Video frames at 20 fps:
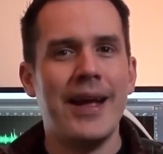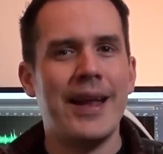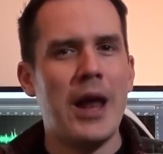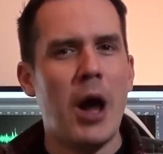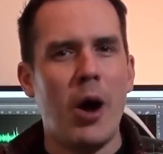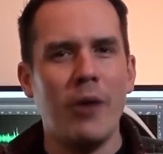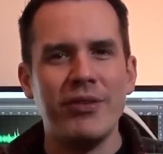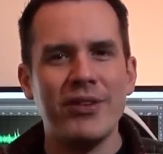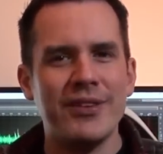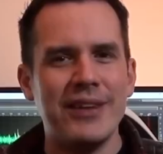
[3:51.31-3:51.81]

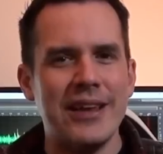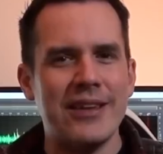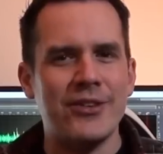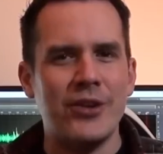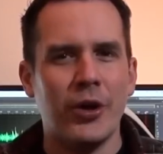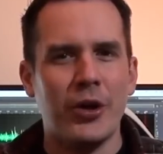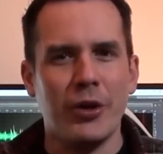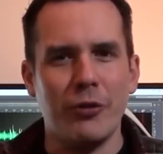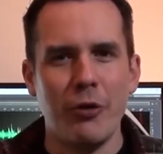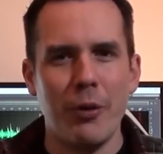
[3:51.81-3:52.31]
Now, obviously, it's
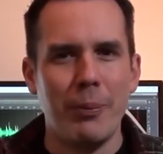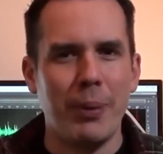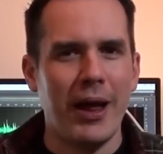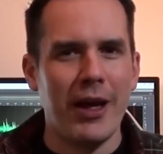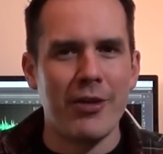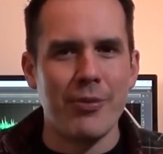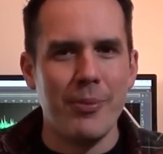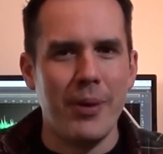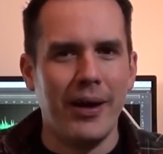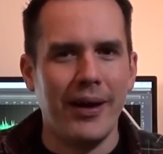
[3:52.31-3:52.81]
not going to
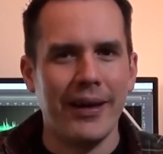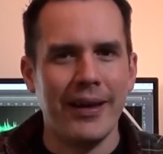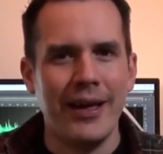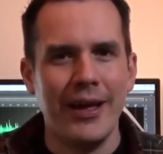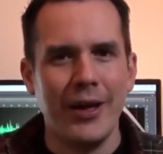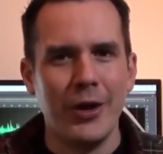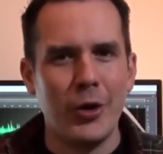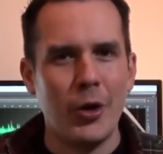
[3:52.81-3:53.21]
replace my